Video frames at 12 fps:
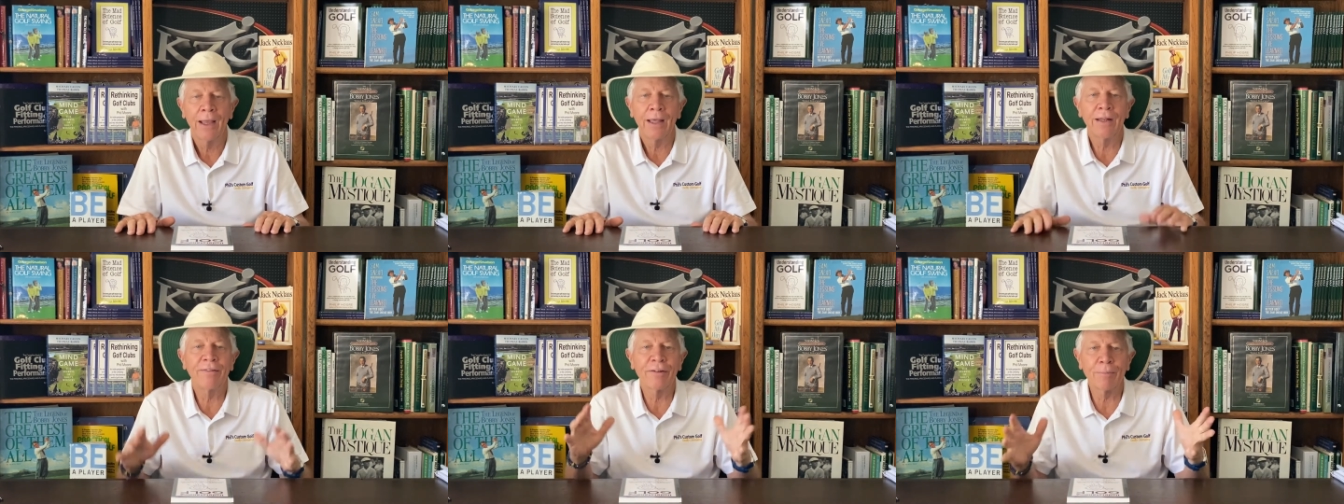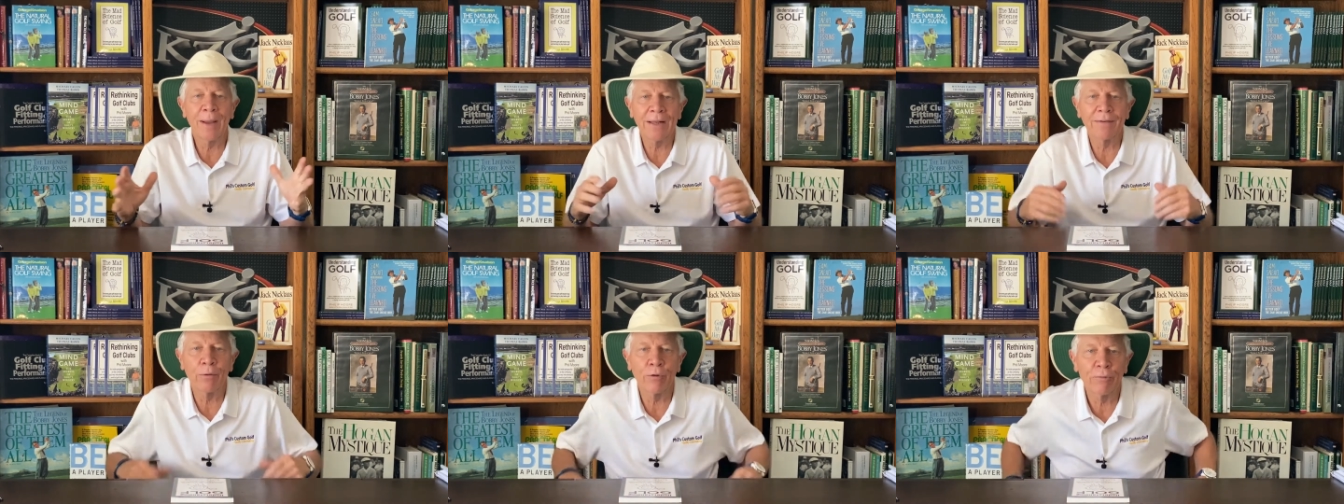And he says, My
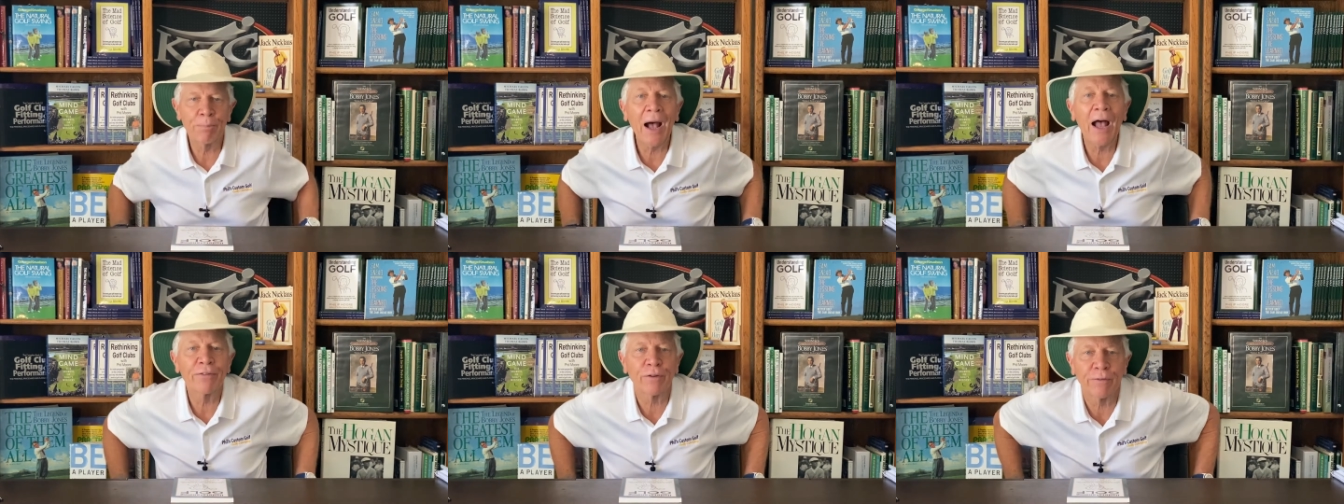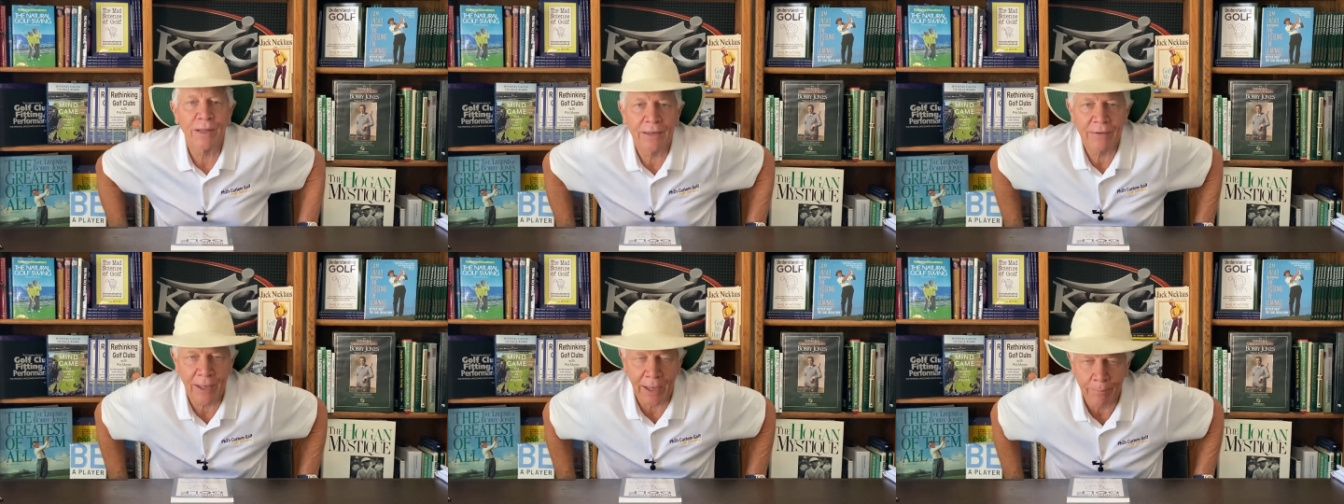intent was positive
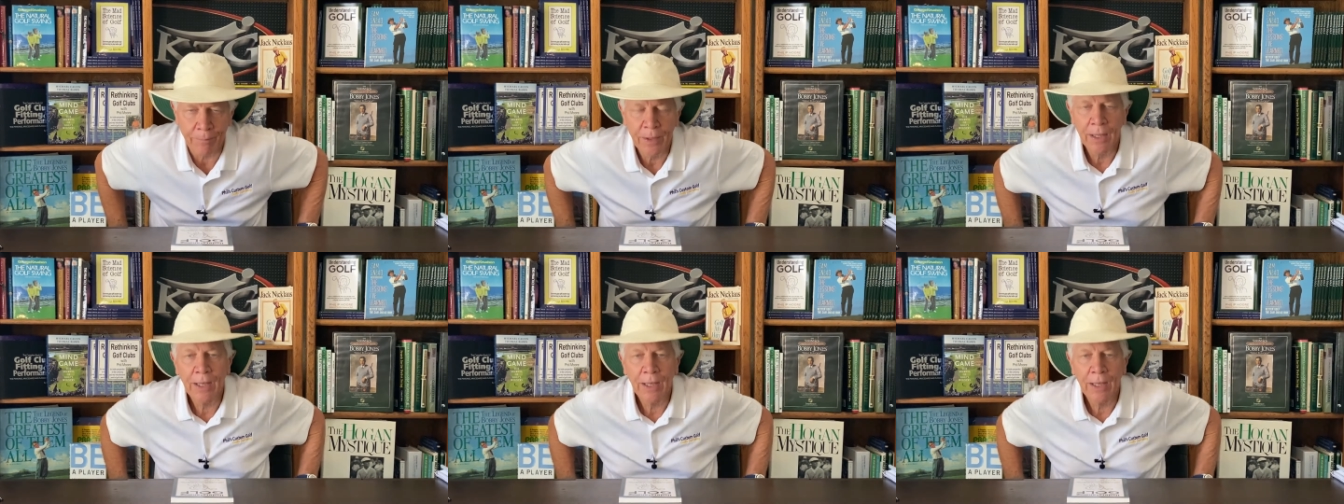that time.